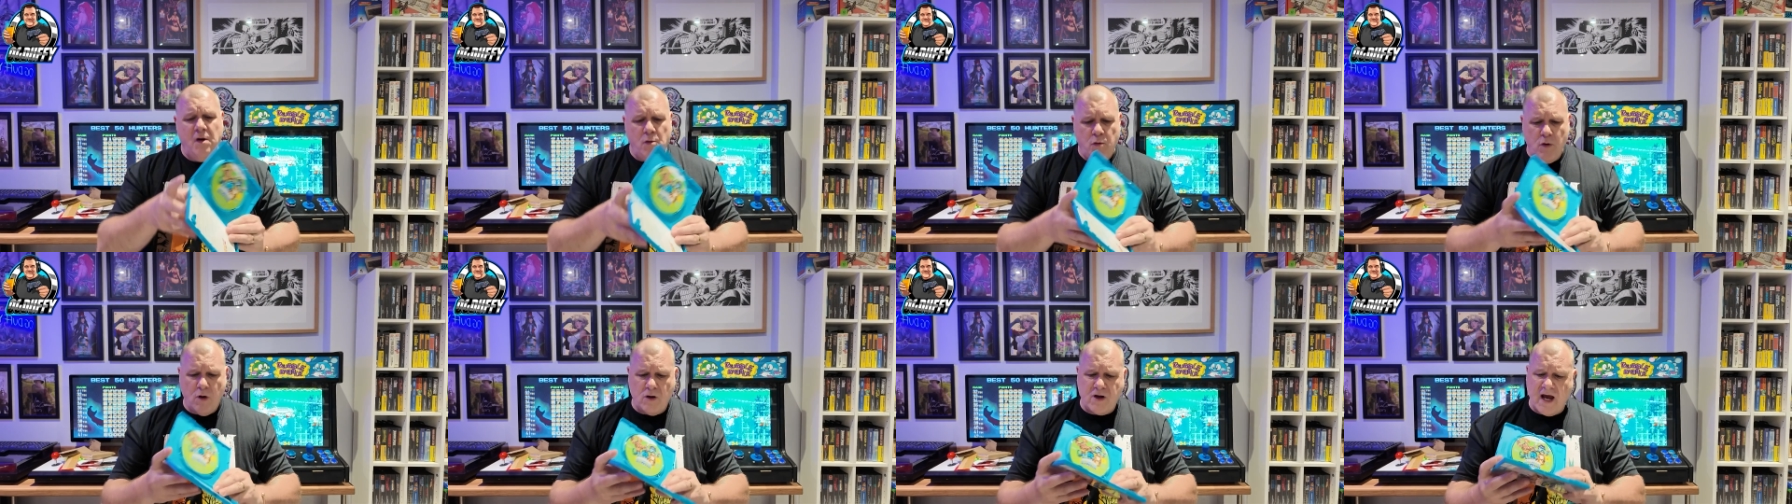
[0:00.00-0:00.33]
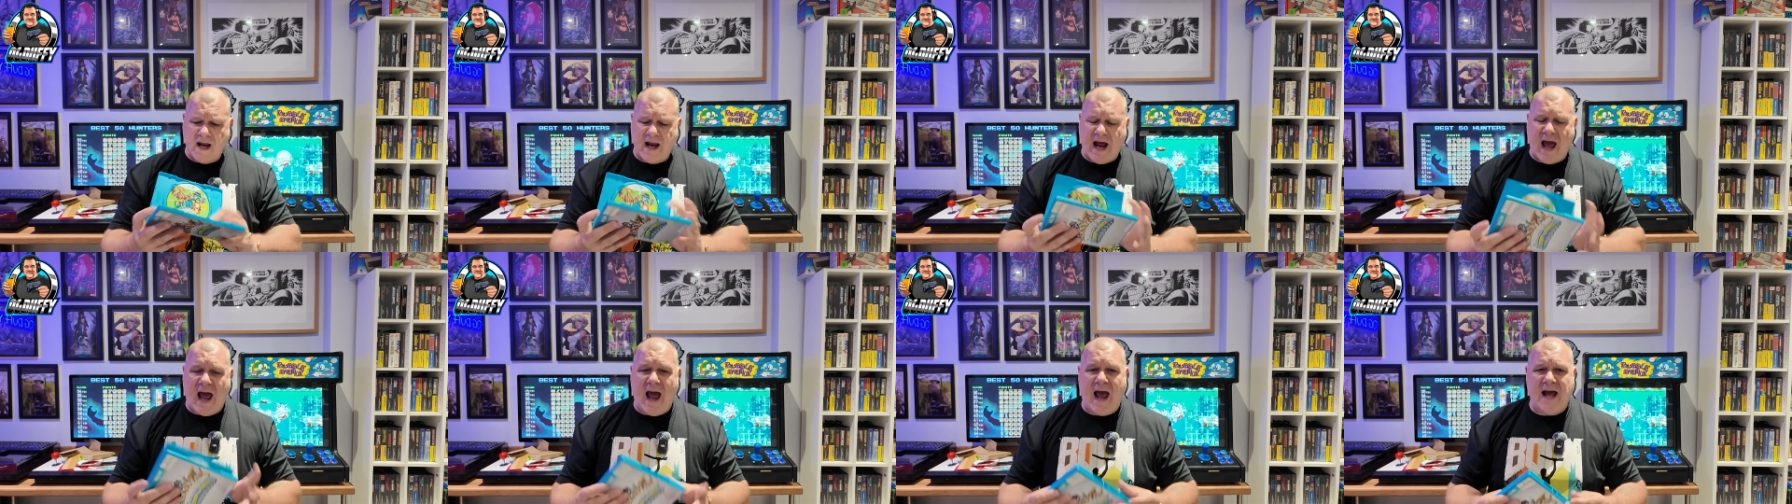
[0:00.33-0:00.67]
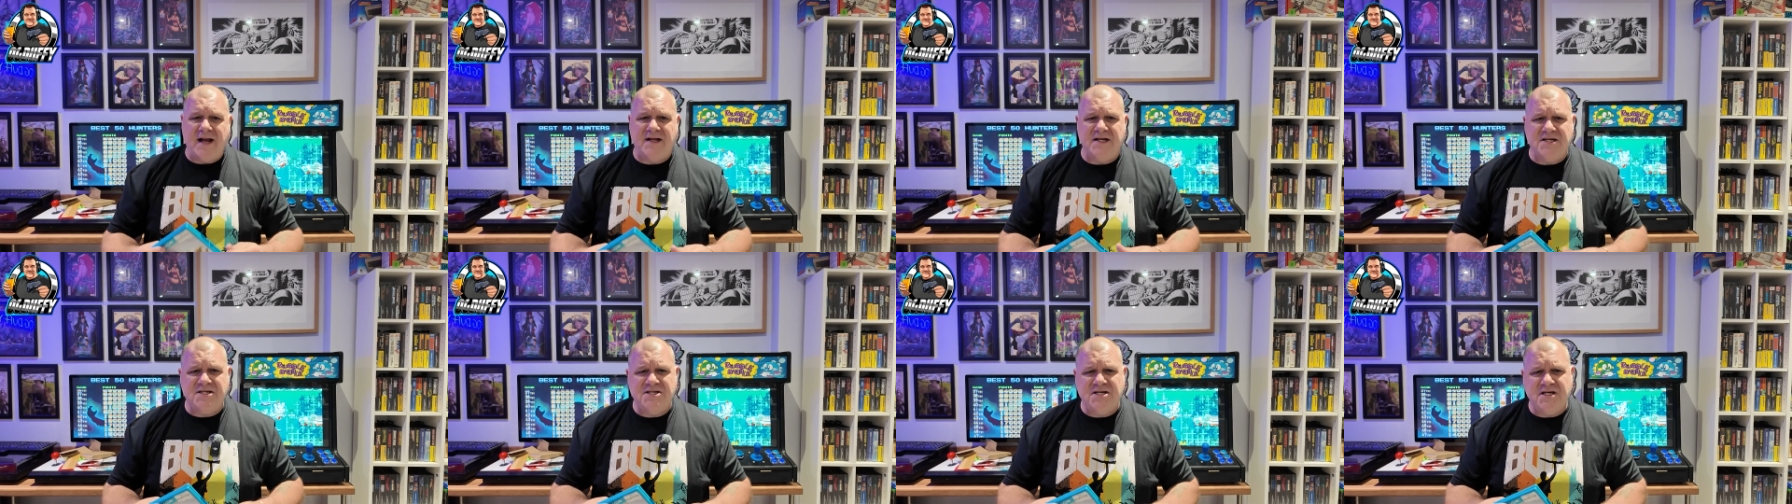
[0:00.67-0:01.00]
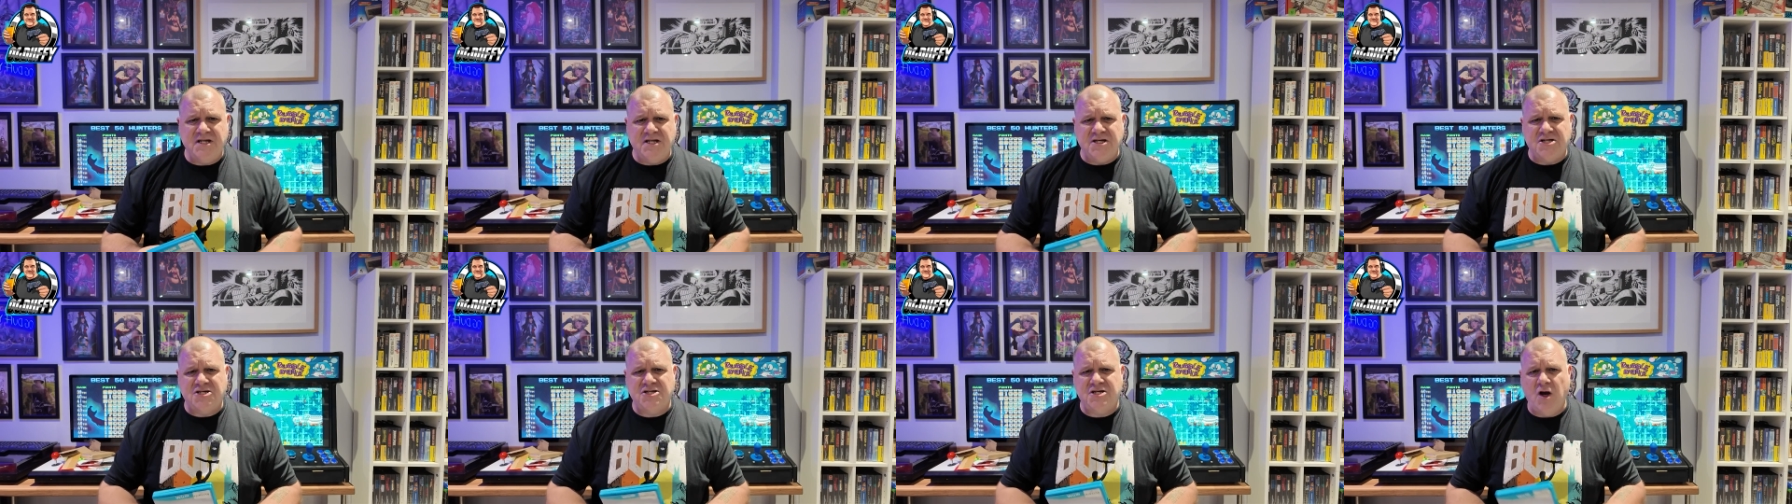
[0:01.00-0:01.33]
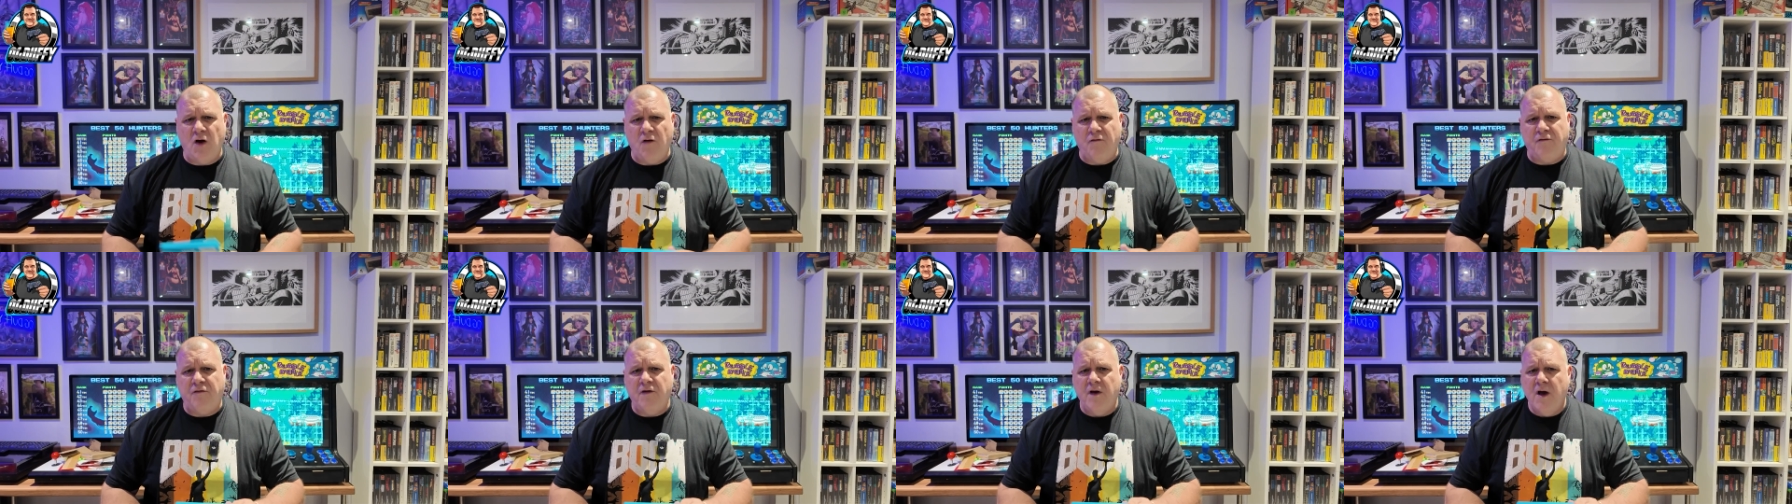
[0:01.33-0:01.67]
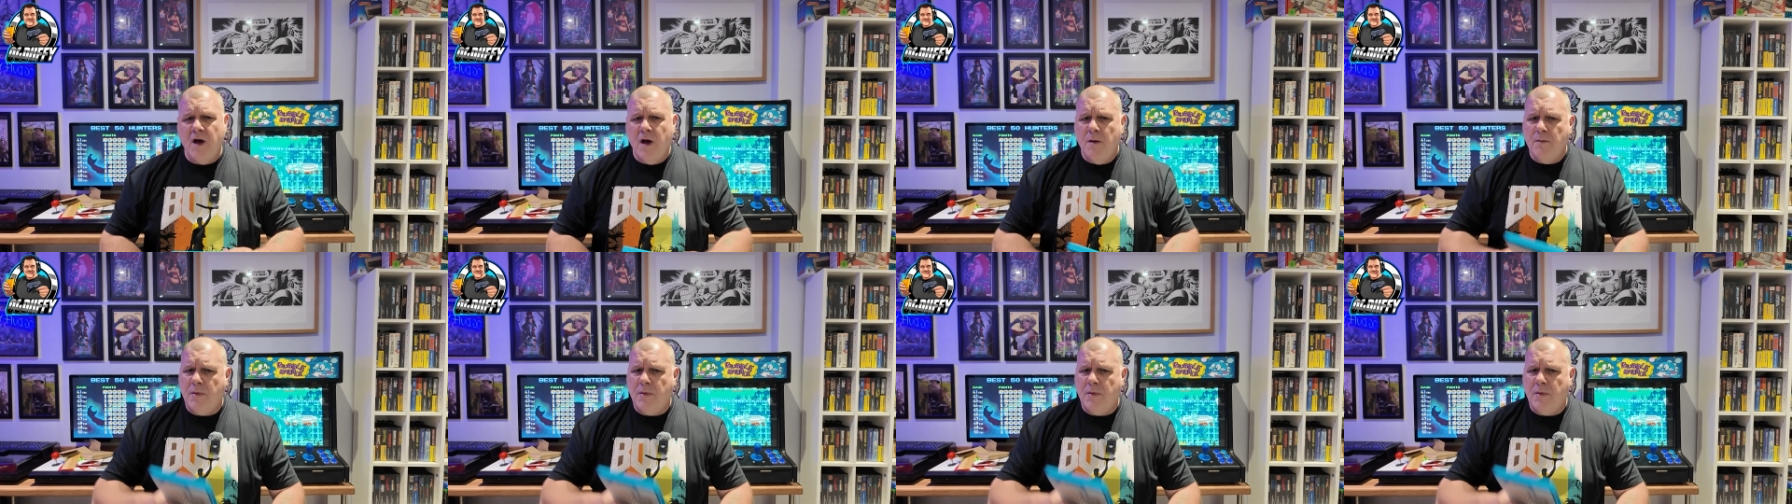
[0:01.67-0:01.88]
We'll get that added to the shelf.